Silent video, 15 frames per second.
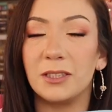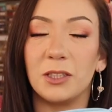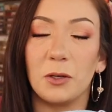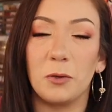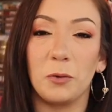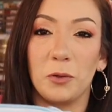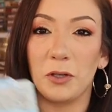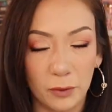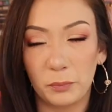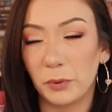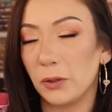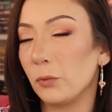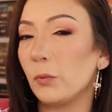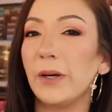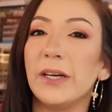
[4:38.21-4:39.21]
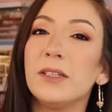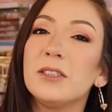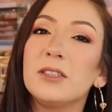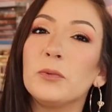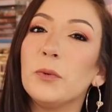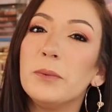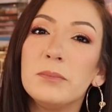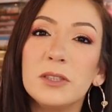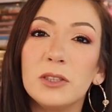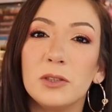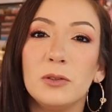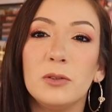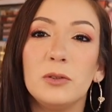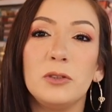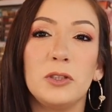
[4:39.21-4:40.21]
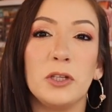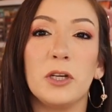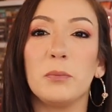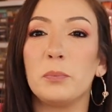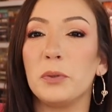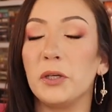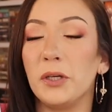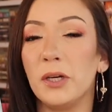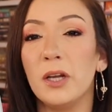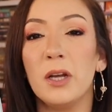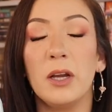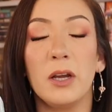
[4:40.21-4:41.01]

So you can put wet swimsuits, you can put